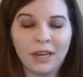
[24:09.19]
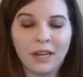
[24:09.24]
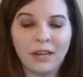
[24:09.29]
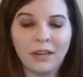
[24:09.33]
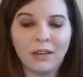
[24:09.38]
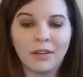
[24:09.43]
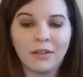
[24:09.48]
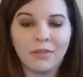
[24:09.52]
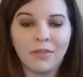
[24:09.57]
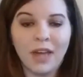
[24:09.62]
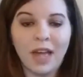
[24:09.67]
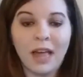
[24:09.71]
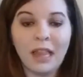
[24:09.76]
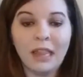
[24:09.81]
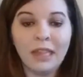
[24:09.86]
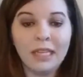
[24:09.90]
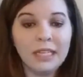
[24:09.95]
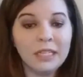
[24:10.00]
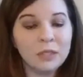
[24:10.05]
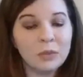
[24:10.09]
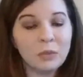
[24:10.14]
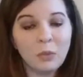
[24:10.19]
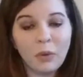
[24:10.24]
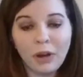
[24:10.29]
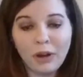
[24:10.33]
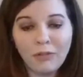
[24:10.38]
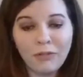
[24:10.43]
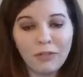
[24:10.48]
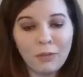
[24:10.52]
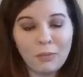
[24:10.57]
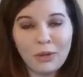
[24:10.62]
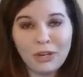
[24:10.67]
of at least
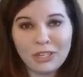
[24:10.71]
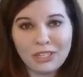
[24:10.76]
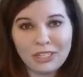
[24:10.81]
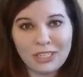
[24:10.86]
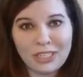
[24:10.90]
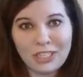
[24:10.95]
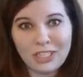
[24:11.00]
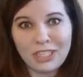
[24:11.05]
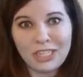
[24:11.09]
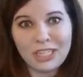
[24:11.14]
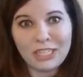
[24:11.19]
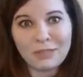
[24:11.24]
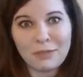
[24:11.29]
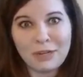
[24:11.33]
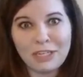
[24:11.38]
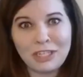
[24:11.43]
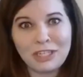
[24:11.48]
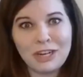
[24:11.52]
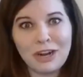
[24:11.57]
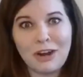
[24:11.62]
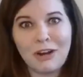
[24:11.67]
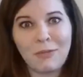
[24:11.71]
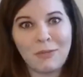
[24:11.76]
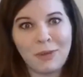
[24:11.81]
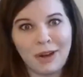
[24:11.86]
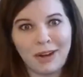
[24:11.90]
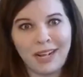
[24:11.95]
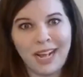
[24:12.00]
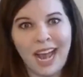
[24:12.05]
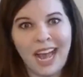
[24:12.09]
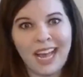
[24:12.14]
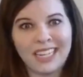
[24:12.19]
one of the books that she has mentioned on her
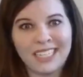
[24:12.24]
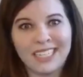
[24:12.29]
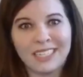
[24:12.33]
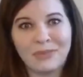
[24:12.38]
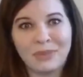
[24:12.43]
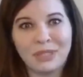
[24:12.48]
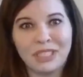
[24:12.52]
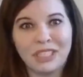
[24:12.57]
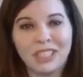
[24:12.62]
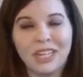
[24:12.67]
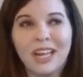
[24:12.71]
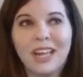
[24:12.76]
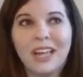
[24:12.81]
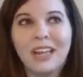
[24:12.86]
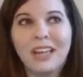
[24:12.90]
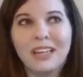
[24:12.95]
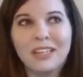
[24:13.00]
podcast, which